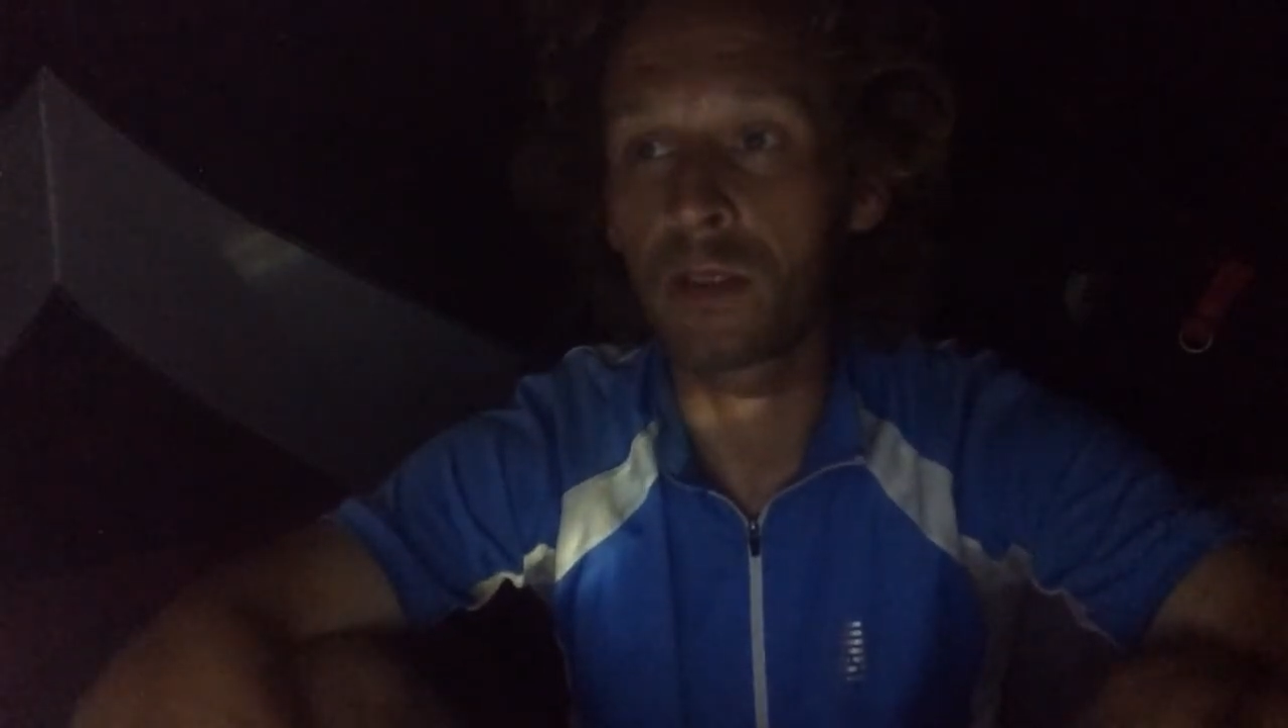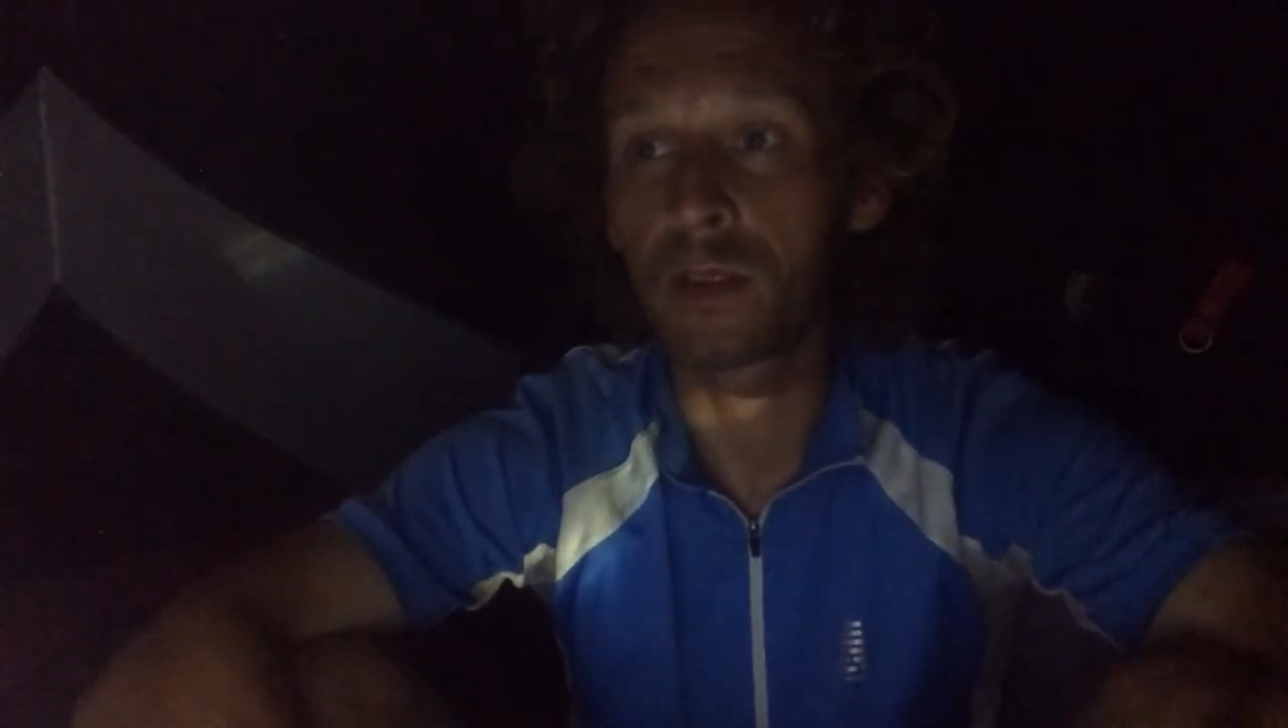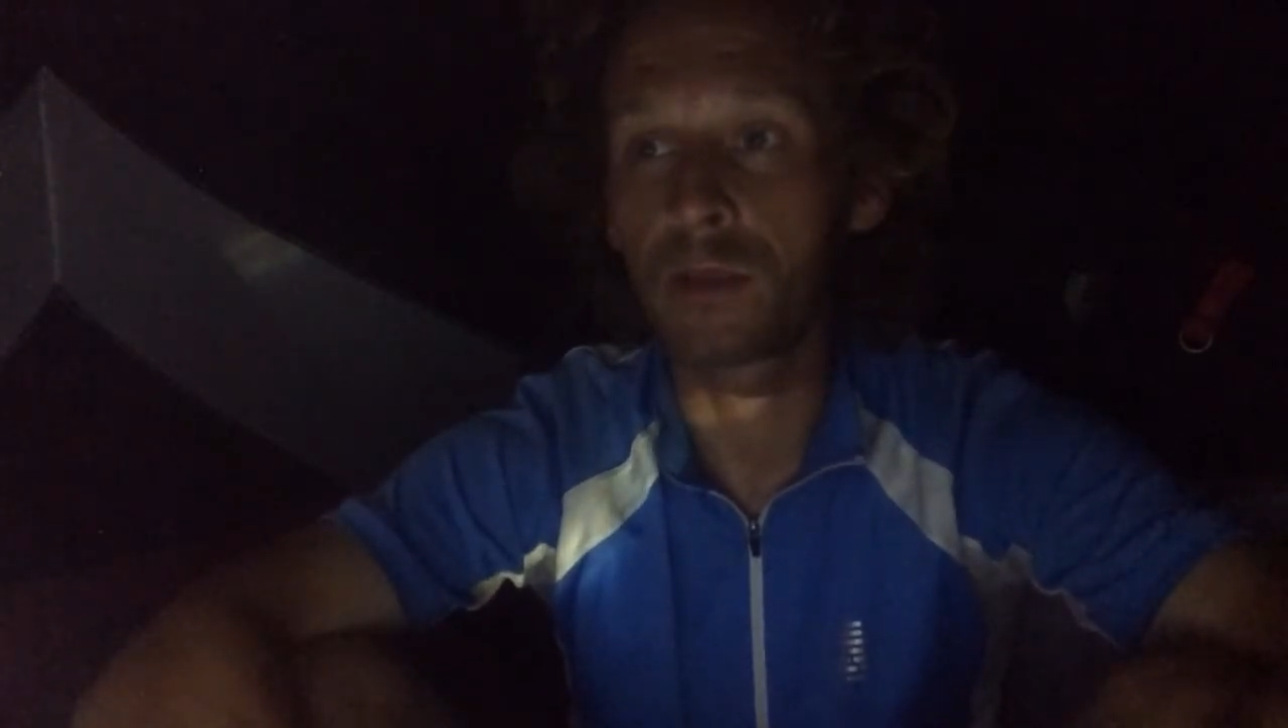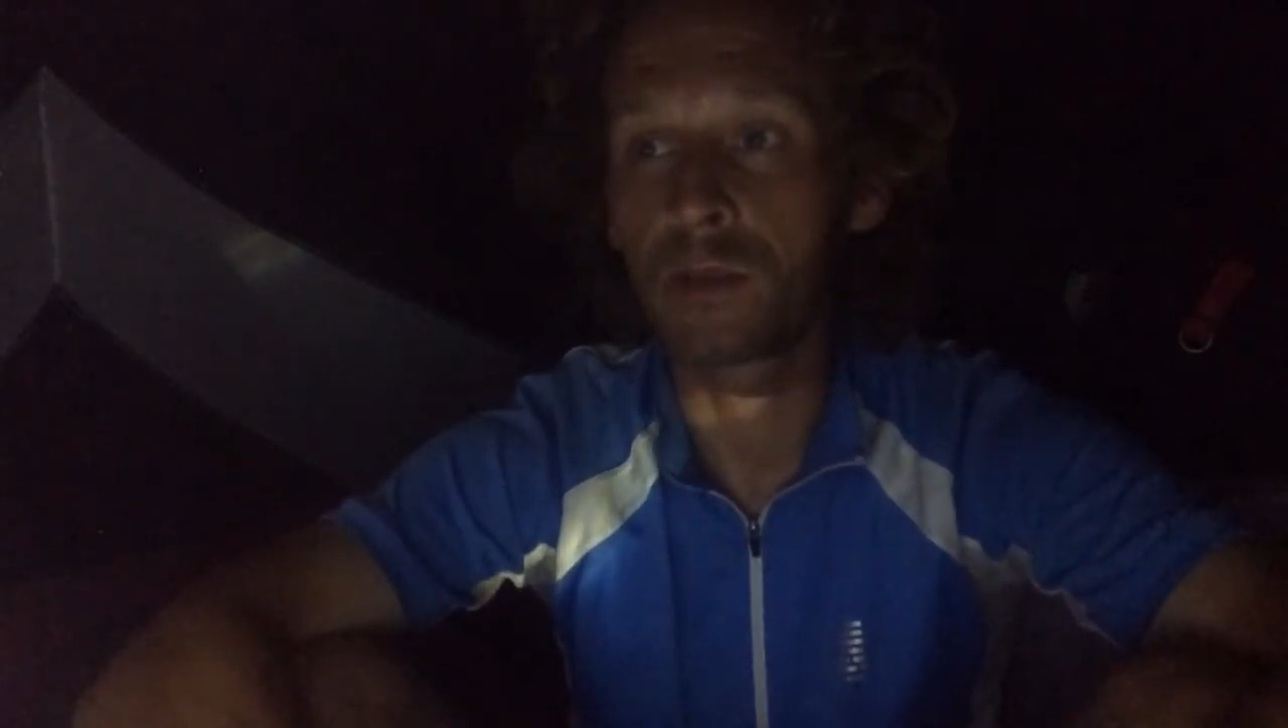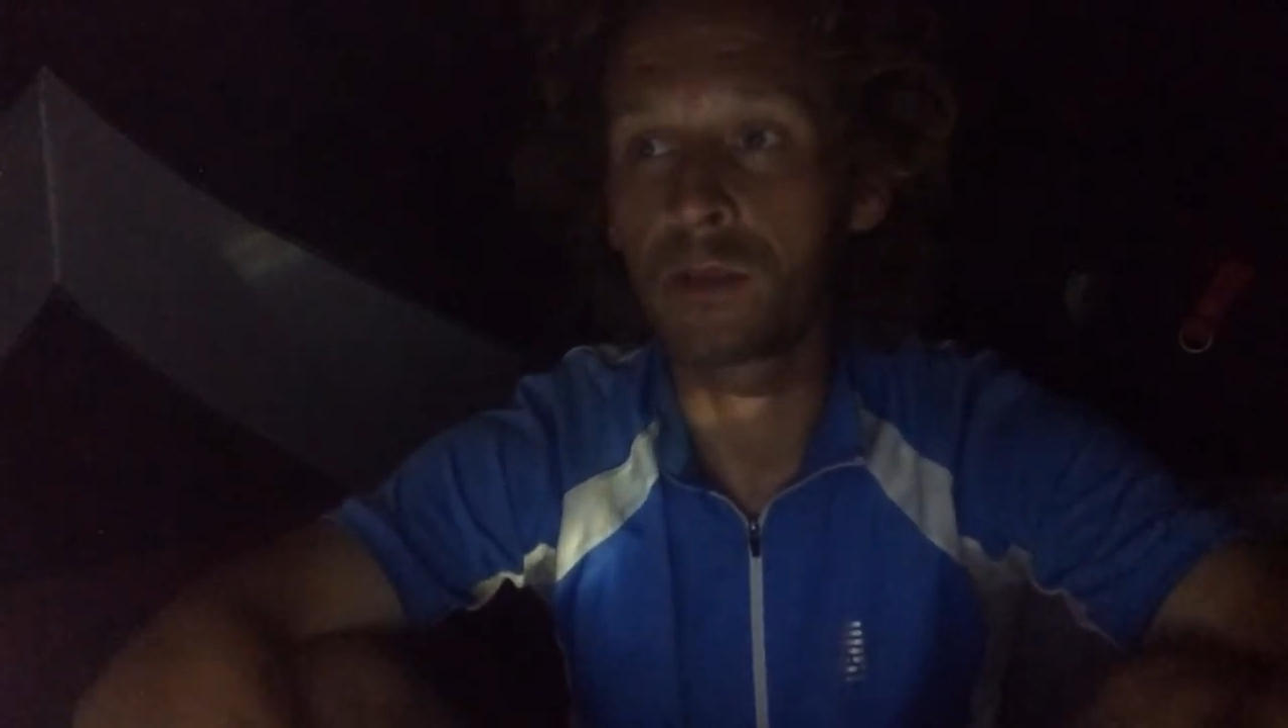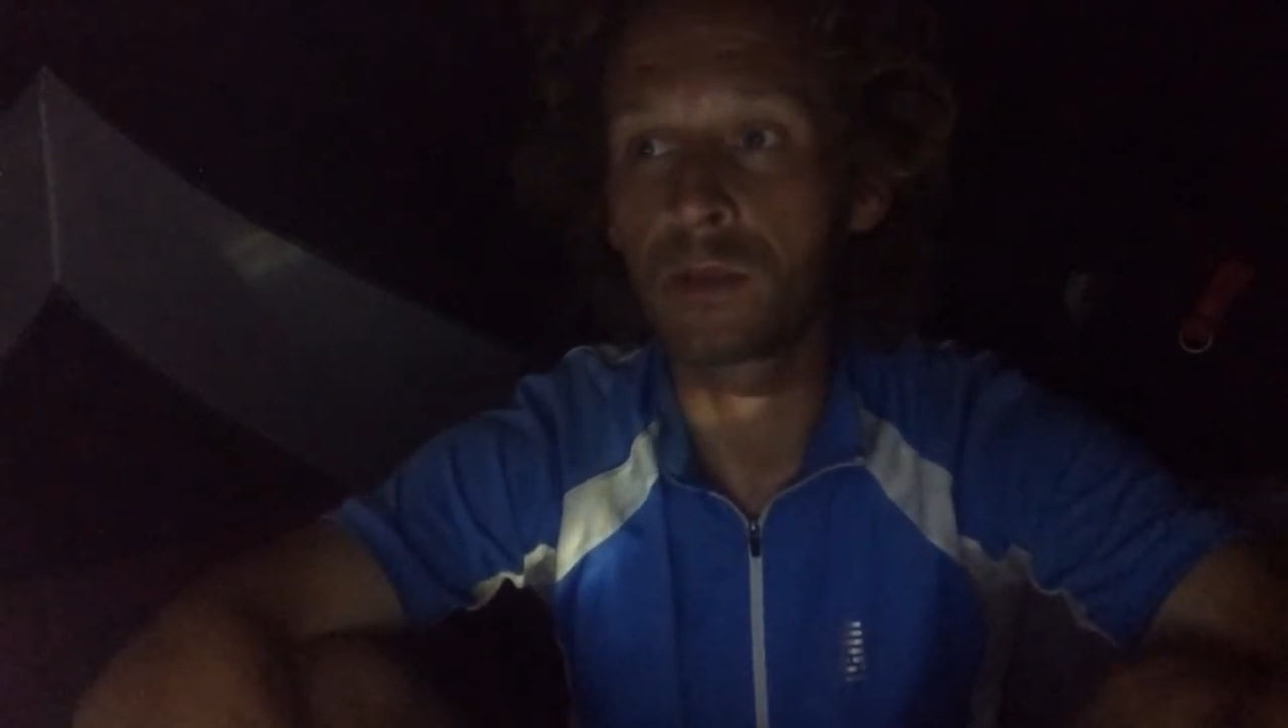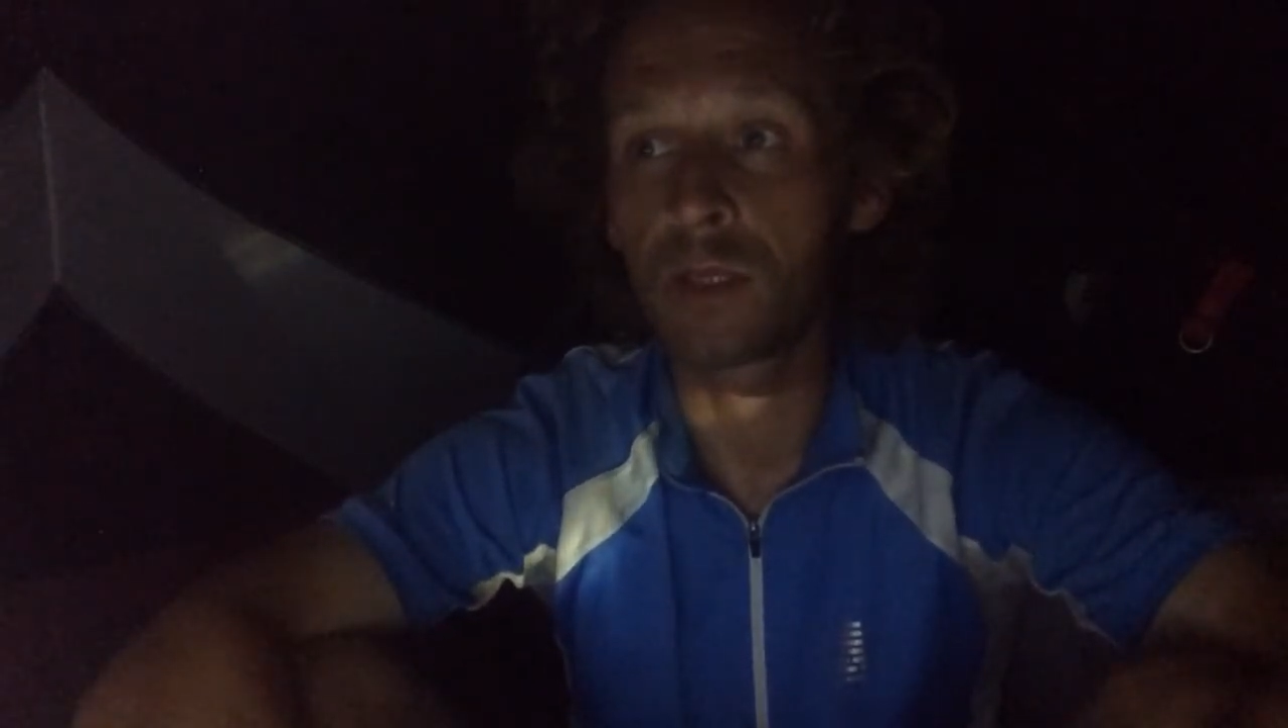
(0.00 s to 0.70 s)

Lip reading: do